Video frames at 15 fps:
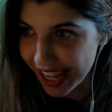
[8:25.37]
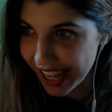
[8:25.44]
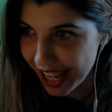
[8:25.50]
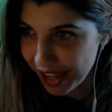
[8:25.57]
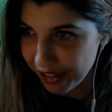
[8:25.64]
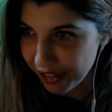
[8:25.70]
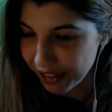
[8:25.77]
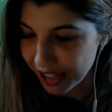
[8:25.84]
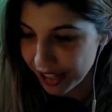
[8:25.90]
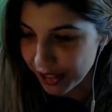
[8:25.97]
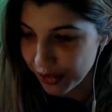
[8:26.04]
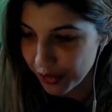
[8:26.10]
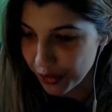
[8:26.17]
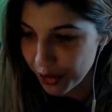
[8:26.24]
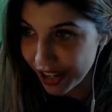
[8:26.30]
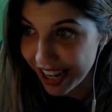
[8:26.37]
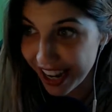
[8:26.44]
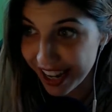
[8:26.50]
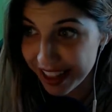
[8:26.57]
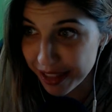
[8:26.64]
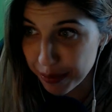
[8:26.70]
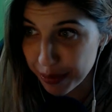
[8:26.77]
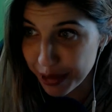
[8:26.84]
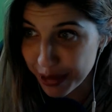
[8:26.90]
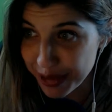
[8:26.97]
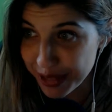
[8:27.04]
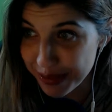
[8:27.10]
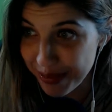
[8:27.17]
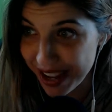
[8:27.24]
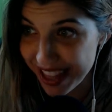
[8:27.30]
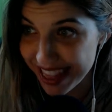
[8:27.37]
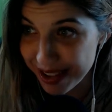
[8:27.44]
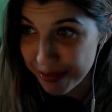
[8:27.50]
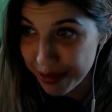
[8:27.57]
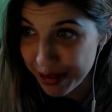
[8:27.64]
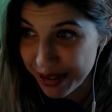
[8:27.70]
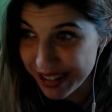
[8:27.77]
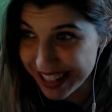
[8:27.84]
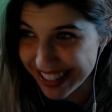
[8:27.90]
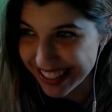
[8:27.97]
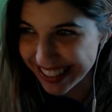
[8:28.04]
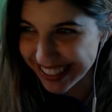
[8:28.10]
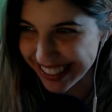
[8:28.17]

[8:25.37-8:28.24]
Harry, Ron, hi thumpers, bye thumpers.